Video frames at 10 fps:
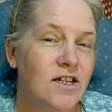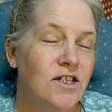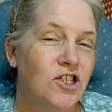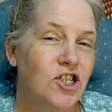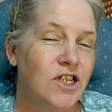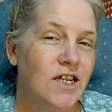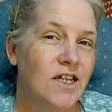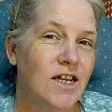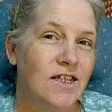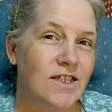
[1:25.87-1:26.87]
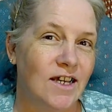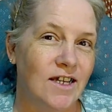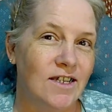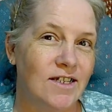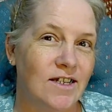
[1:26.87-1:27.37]
she
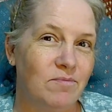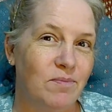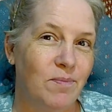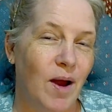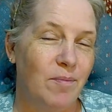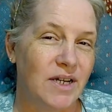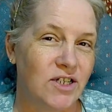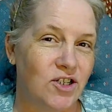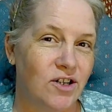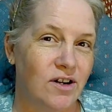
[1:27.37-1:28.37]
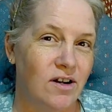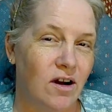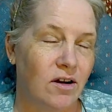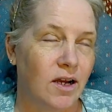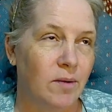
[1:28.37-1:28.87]
sent a picture or
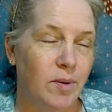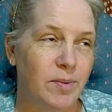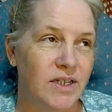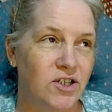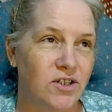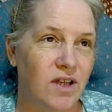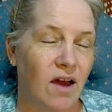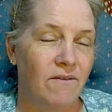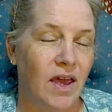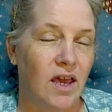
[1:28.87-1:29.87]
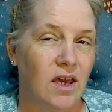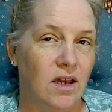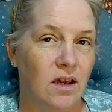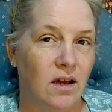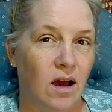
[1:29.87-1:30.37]
a couple pictures of a
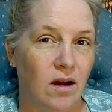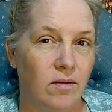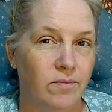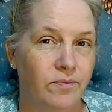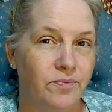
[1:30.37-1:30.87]
um,